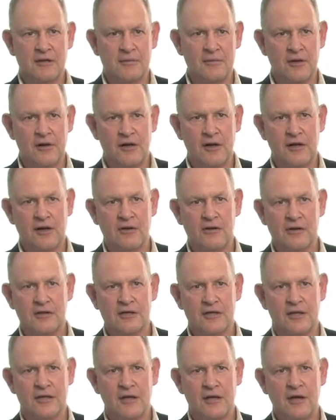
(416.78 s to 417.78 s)
community
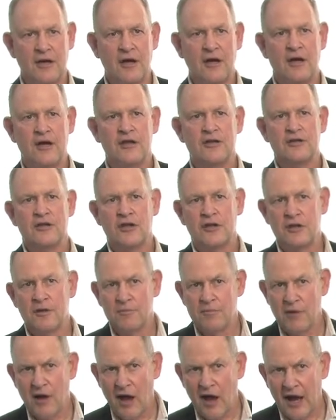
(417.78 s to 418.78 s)
calls it, to
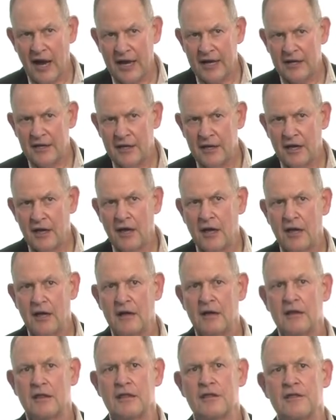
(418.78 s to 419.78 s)
debride
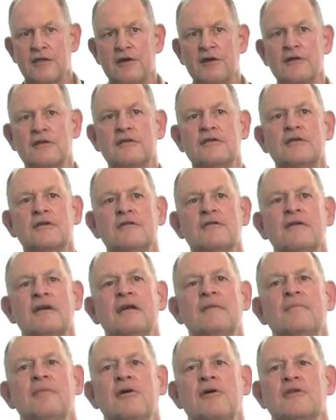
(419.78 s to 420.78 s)
third
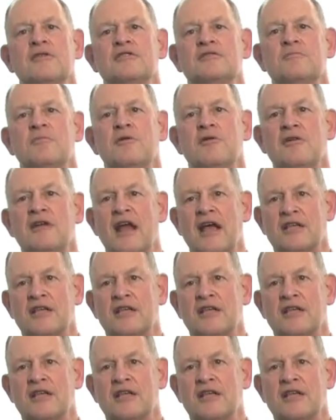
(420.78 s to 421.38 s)
degree burns, burn